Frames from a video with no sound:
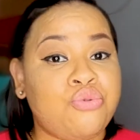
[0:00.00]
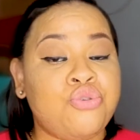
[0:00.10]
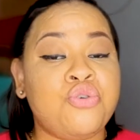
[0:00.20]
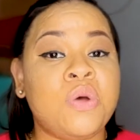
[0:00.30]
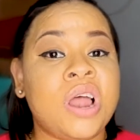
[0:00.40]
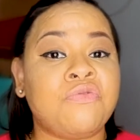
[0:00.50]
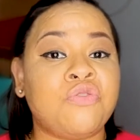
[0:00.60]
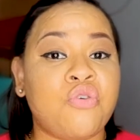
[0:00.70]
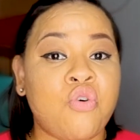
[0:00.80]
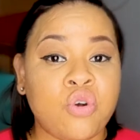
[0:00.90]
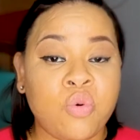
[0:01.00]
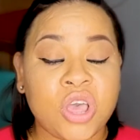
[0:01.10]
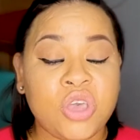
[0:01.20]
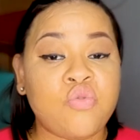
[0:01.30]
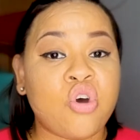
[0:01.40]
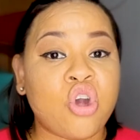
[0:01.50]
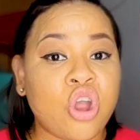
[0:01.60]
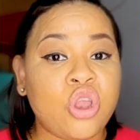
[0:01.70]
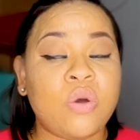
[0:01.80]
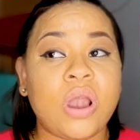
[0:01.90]
You will have to own what you
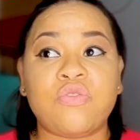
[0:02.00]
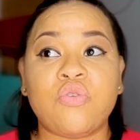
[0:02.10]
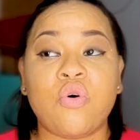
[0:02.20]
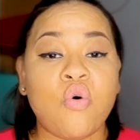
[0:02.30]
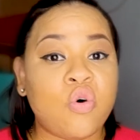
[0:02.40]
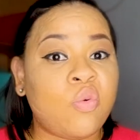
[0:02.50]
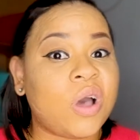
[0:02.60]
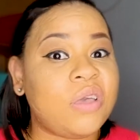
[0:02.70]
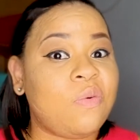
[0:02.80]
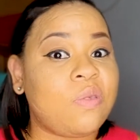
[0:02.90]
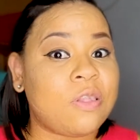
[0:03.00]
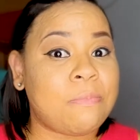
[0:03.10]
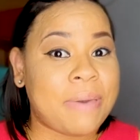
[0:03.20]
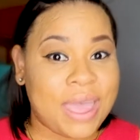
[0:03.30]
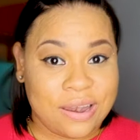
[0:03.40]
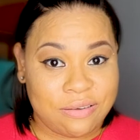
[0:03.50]
earn. You will have to own what you spend.